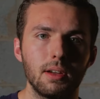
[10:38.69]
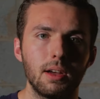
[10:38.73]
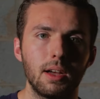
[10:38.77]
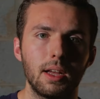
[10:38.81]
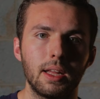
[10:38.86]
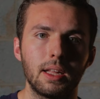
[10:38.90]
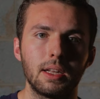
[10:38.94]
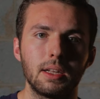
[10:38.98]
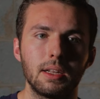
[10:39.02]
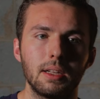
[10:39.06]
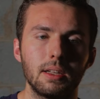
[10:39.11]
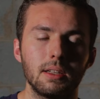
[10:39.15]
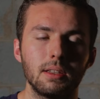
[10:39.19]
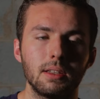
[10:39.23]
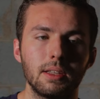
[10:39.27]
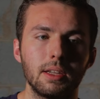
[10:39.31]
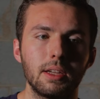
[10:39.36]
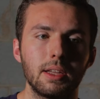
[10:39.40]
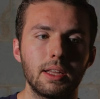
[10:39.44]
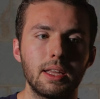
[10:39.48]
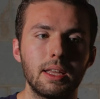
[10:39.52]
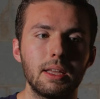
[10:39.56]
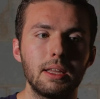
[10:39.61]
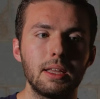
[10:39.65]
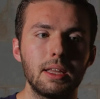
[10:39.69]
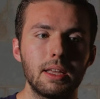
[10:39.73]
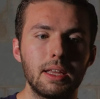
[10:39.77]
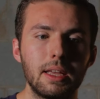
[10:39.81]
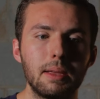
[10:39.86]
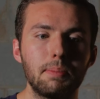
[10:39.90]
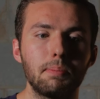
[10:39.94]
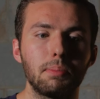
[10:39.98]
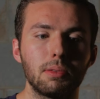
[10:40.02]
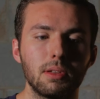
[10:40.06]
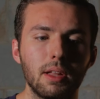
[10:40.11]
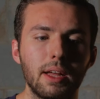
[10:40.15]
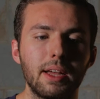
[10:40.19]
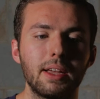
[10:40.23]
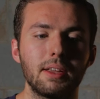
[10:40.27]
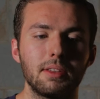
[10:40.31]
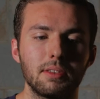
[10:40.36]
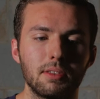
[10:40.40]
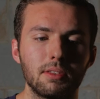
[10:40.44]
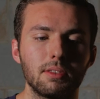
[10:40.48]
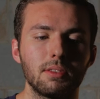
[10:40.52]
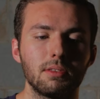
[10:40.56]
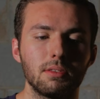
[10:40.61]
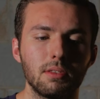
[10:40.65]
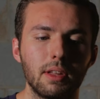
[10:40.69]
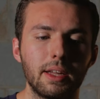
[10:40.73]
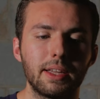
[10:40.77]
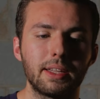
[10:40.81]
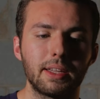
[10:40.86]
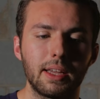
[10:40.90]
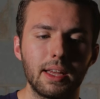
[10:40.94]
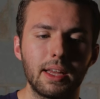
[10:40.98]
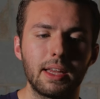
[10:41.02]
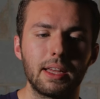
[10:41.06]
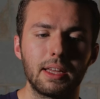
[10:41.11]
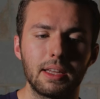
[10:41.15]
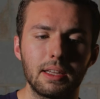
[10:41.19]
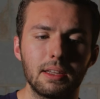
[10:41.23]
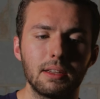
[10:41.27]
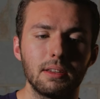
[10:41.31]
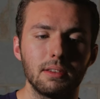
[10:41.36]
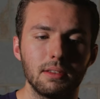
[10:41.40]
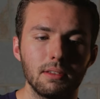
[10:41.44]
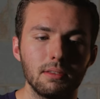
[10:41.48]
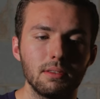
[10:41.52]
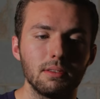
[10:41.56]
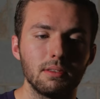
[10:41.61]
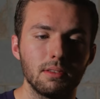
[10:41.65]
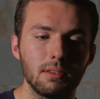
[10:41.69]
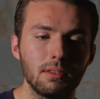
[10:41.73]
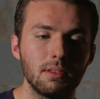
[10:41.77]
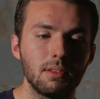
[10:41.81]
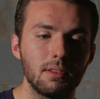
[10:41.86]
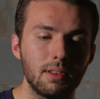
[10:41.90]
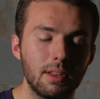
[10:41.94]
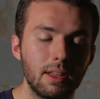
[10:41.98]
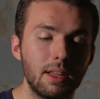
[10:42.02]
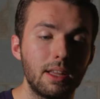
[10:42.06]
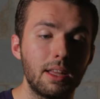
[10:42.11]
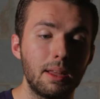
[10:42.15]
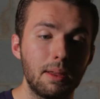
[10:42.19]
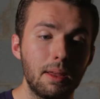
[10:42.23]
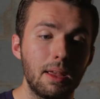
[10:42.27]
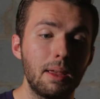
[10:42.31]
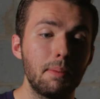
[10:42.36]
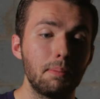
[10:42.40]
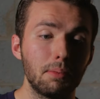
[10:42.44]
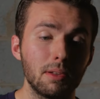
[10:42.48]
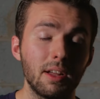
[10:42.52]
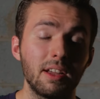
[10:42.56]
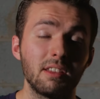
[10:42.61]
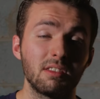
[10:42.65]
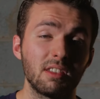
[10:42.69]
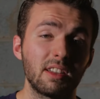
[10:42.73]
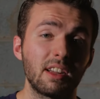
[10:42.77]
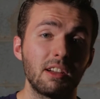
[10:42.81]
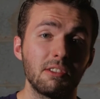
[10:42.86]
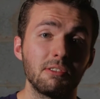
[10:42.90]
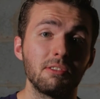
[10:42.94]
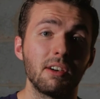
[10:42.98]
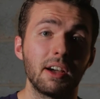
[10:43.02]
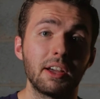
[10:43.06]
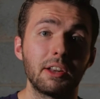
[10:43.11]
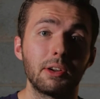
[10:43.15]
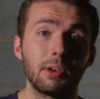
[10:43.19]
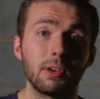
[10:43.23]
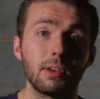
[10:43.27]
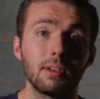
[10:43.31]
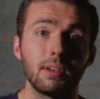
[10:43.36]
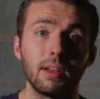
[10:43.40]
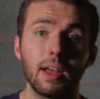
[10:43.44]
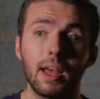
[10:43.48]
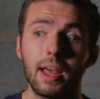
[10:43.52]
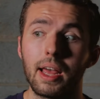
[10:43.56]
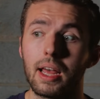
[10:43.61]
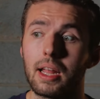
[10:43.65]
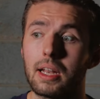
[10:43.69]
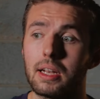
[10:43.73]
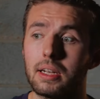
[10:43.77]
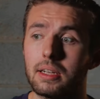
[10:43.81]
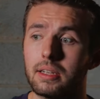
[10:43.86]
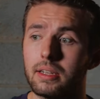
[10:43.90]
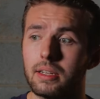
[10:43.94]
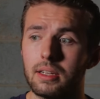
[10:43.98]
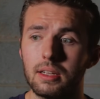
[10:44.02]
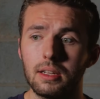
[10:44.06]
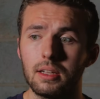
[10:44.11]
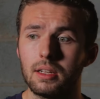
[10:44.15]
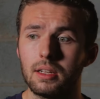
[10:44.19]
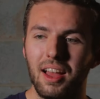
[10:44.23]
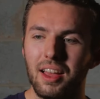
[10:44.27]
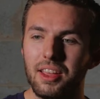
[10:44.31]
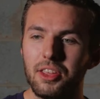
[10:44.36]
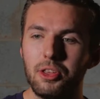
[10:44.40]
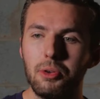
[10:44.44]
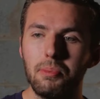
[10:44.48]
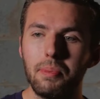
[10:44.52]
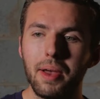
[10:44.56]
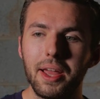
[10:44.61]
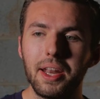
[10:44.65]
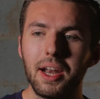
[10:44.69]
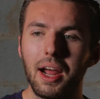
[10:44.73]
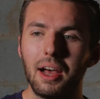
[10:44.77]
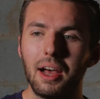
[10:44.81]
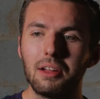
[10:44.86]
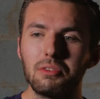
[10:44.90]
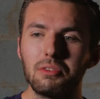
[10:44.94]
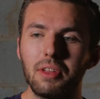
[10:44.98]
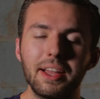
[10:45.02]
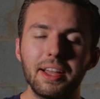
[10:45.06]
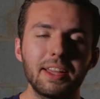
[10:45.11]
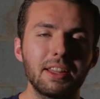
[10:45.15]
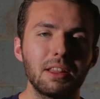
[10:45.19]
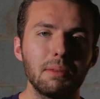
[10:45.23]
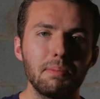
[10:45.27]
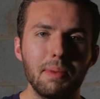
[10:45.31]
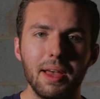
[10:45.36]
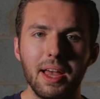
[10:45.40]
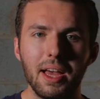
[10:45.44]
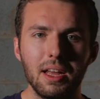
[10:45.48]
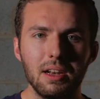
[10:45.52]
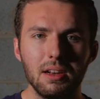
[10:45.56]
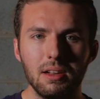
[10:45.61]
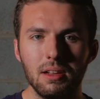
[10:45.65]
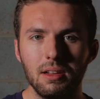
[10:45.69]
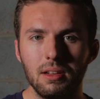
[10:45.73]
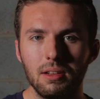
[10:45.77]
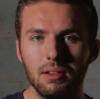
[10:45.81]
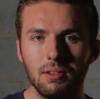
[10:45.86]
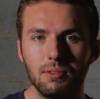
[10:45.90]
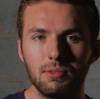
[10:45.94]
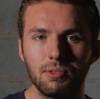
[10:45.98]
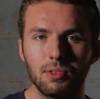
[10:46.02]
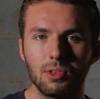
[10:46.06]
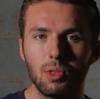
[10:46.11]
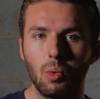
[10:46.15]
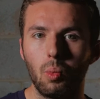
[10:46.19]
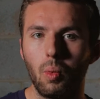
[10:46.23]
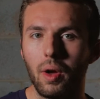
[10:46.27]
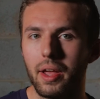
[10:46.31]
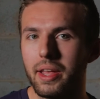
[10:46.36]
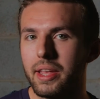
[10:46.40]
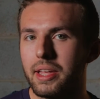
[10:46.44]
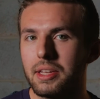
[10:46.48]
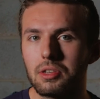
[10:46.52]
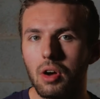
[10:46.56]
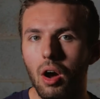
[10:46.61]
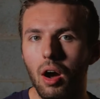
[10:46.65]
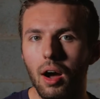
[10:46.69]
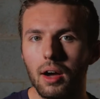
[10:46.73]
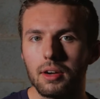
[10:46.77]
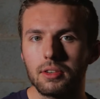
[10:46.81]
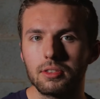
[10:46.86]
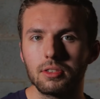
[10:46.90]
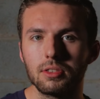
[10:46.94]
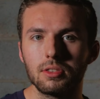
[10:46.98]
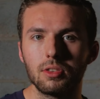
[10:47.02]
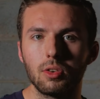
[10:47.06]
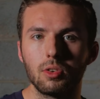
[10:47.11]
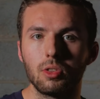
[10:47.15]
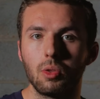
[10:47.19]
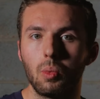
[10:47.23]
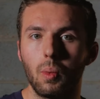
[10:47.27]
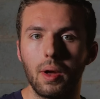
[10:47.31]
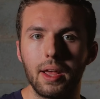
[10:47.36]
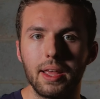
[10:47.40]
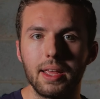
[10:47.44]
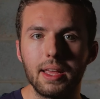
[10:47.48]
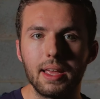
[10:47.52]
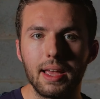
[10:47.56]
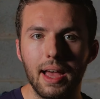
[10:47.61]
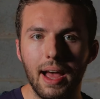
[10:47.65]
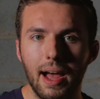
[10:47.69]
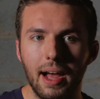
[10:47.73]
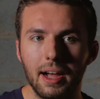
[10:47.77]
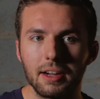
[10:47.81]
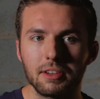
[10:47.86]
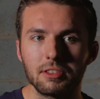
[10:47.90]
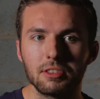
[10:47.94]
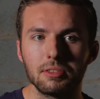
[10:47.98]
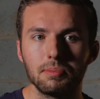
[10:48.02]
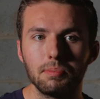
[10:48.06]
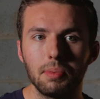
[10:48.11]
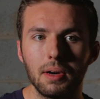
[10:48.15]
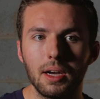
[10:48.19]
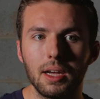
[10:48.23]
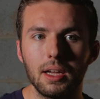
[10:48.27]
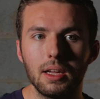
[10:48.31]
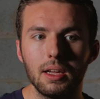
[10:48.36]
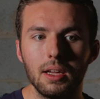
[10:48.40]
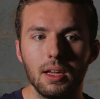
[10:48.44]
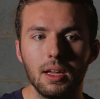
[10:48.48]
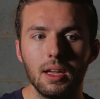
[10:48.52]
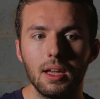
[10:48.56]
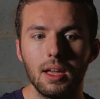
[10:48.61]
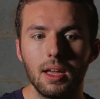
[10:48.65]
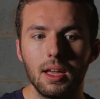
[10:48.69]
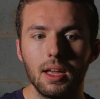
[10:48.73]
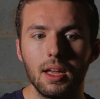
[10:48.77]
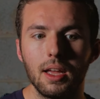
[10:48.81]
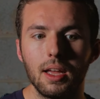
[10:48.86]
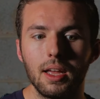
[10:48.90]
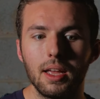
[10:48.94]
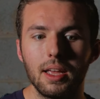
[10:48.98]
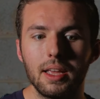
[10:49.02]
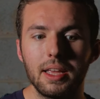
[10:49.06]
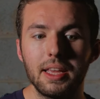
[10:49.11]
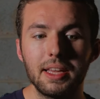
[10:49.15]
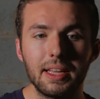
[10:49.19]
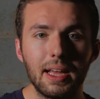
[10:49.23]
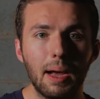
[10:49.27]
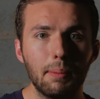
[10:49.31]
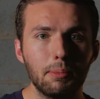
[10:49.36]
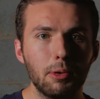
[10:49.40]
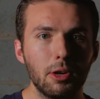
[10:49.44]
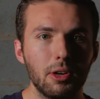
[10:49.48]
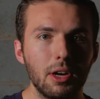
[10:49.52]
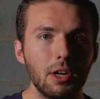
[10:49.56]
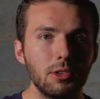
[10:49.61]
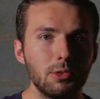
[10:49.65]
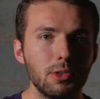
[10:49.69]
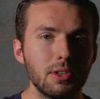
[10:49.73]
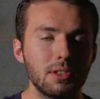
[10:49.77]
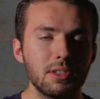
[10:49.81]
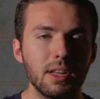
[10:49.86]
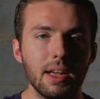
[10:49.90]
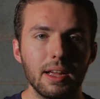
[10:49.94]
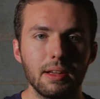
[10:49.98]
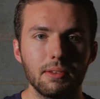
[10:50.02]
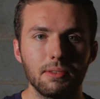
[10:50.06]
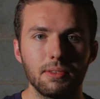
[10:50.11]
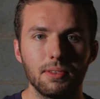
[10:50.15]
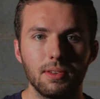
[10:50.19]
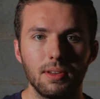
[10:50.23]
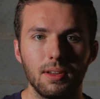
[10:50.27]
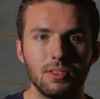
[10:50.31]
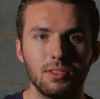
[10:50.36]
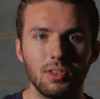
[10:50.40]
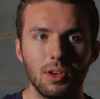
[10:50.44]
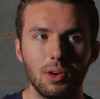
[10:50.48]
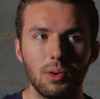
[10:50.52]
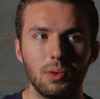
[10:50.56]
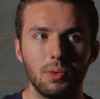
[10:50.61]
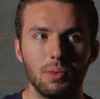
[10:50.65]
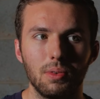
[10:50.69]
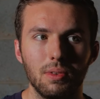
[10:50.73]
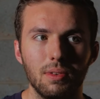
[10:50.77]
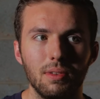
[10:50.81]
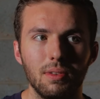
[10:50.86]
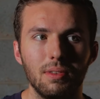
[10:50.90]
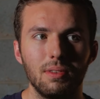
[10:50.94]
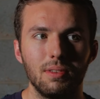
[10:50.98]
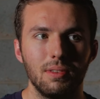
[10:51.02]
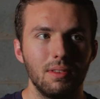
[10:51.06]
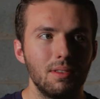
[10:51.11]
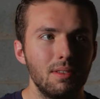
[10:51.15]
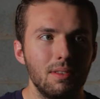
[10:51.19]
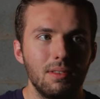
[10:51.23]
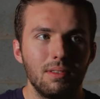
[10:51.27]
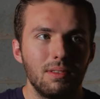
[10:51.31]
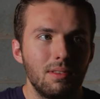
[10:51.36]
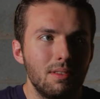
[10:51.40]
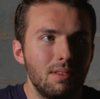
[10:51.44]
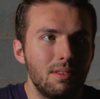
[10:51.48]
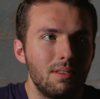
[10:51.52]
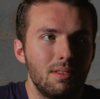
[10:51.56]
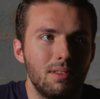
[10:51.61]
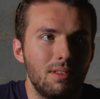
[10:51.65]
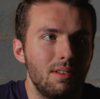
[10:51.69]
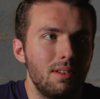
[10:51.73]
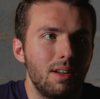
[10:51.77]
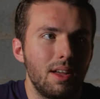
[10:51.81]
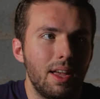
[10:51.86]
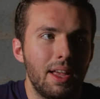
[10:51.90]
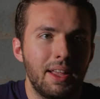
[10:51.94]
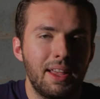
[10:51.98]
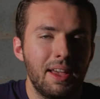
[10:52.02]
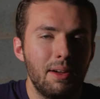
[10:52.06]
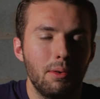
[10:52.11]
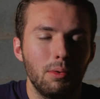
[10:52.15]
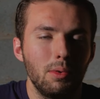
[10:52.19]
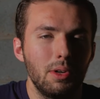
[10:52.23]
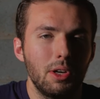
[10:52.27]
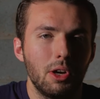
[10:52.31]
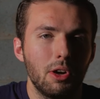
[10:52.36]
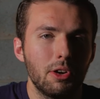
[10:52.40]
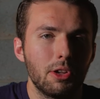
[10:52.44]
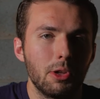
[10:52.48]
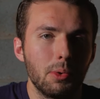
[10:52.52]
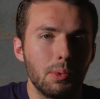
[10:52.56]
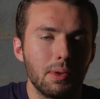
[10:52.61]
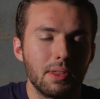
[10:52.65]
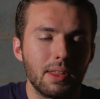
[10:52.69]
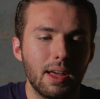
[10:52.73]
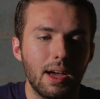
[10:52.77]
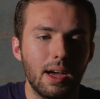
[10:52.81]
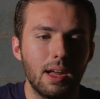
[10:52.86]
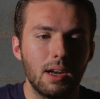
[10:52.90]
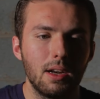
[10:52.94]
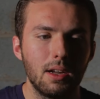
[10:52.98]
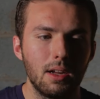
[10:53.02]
And he plays like a fighter. And you may not like the man for the way he talks or the way he acts, but he kept our country safe, so I can't really argue with that.